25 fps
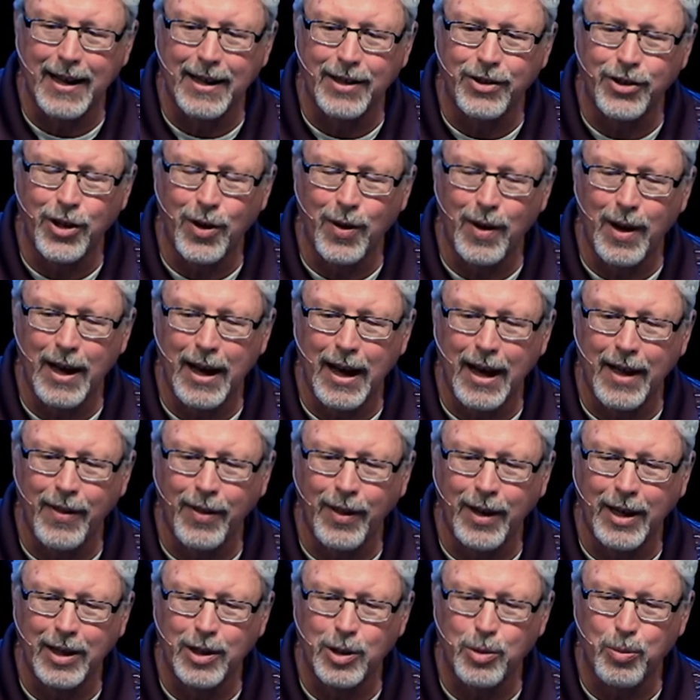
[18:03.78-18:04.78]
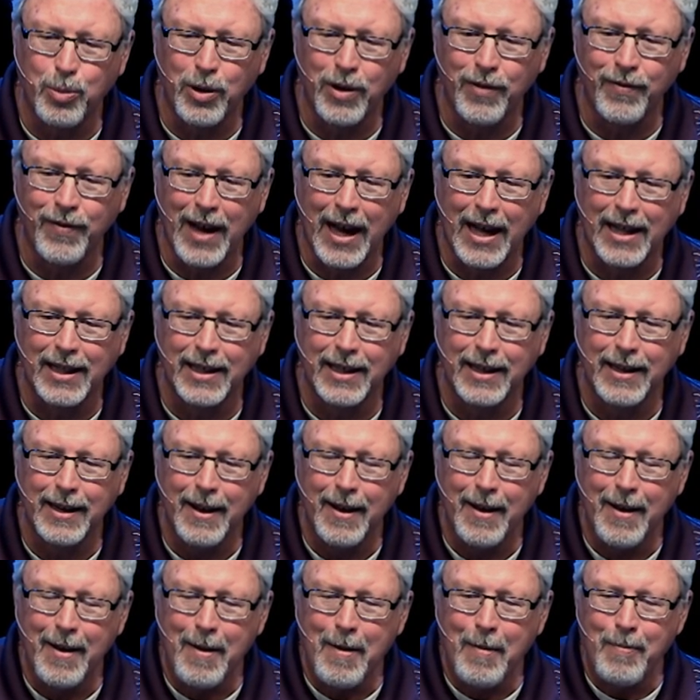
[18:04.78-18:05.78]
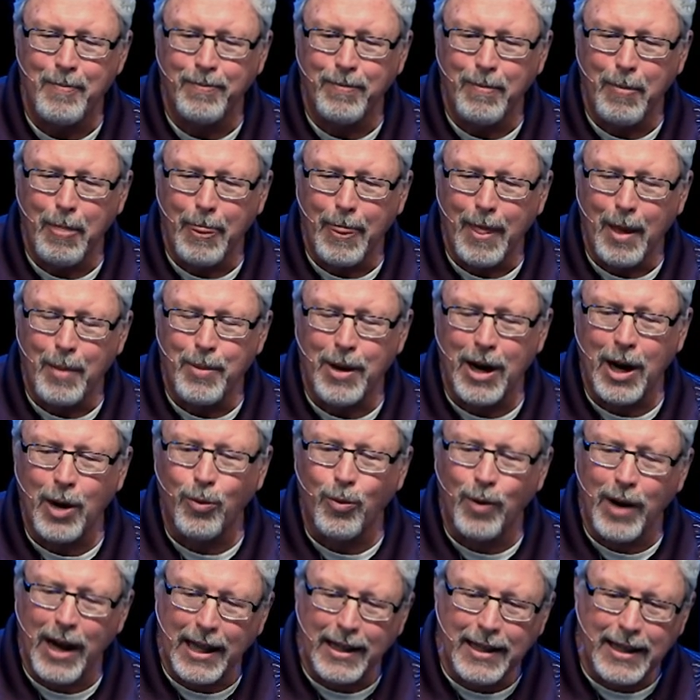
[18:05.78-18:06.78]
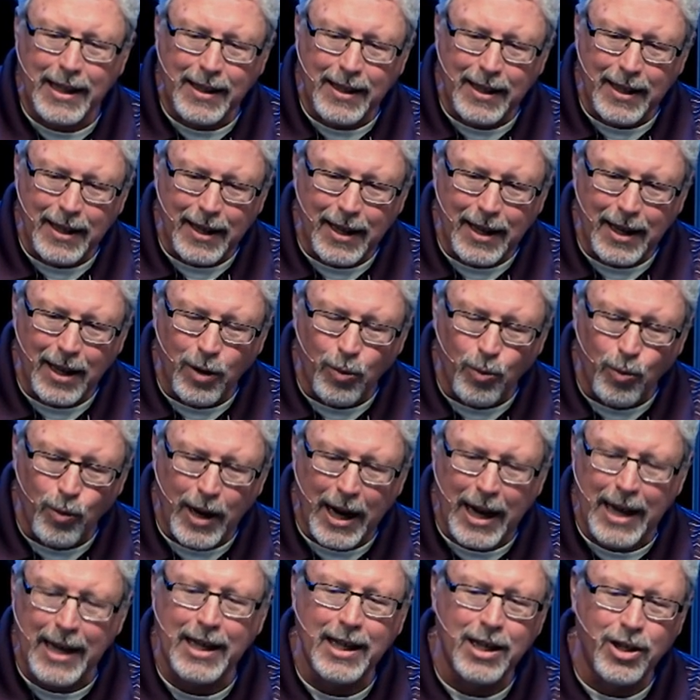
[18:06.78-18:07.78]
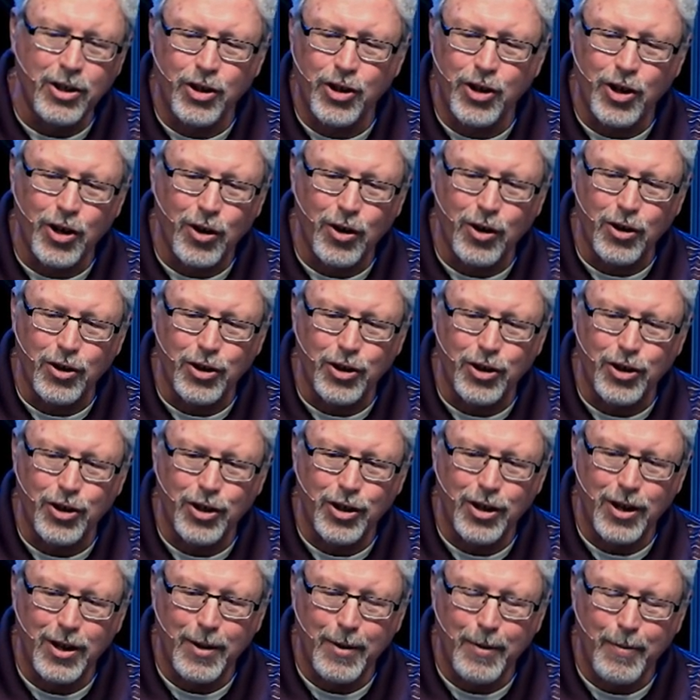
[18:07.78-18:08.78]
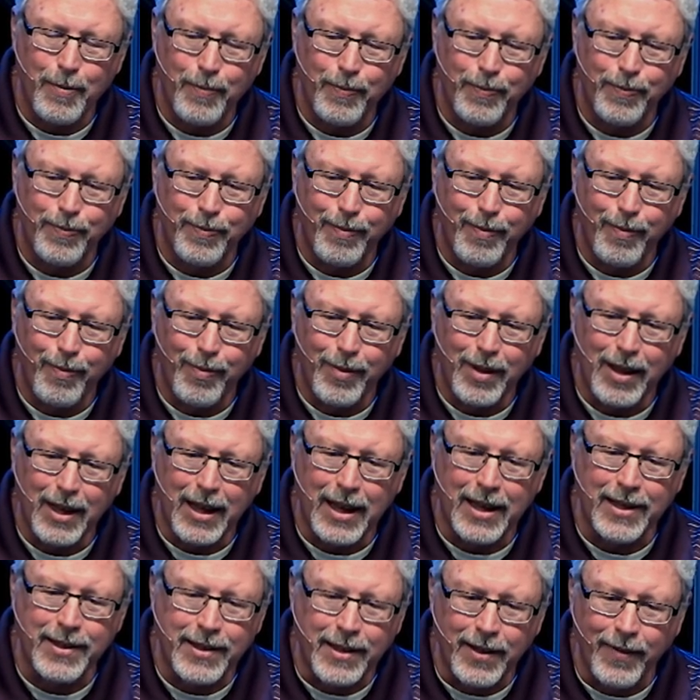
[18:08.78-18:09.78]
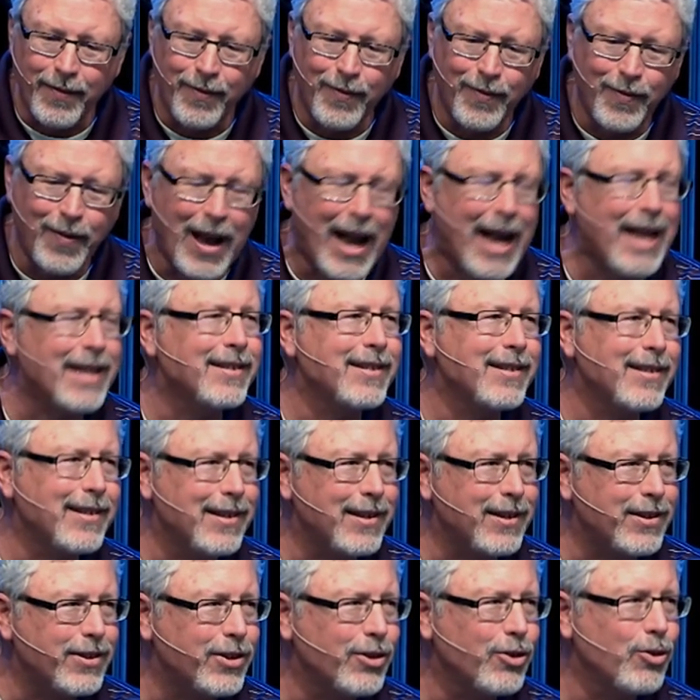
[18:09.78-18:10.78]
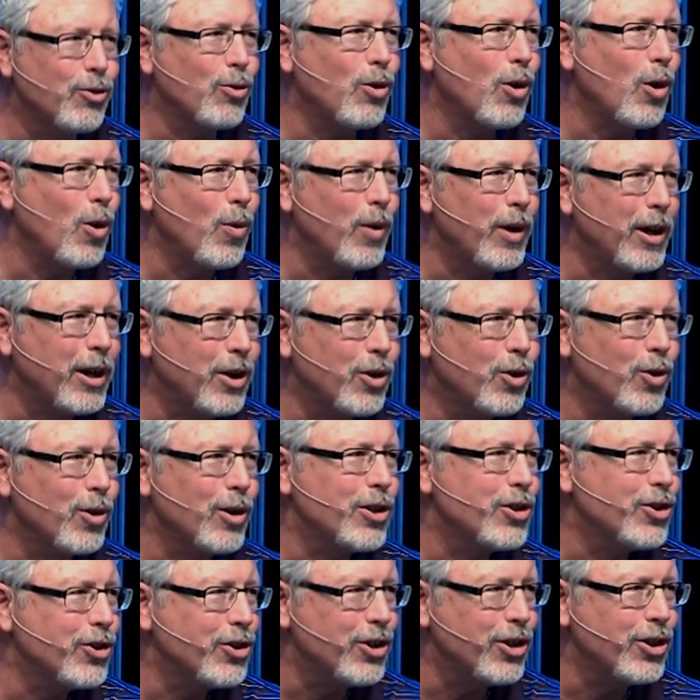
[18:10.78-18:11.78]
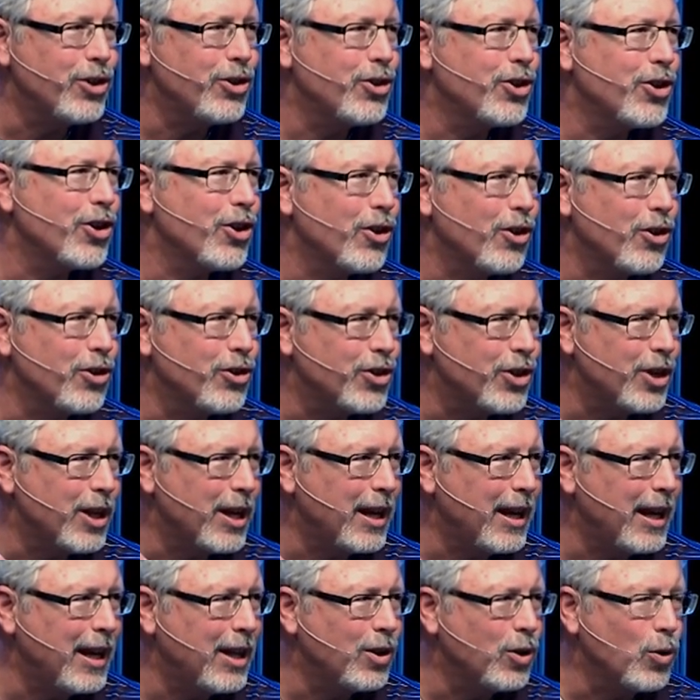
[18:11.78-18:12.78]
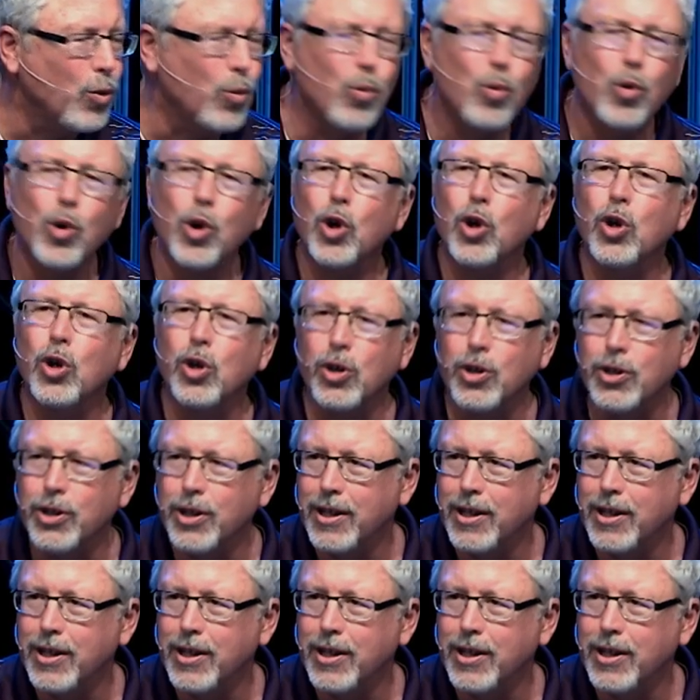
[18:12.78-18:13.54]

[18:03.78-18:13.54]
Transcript: so I, I, think it's pretty valid. But I read that the Iranian church is the fastest growing Christian church in the world.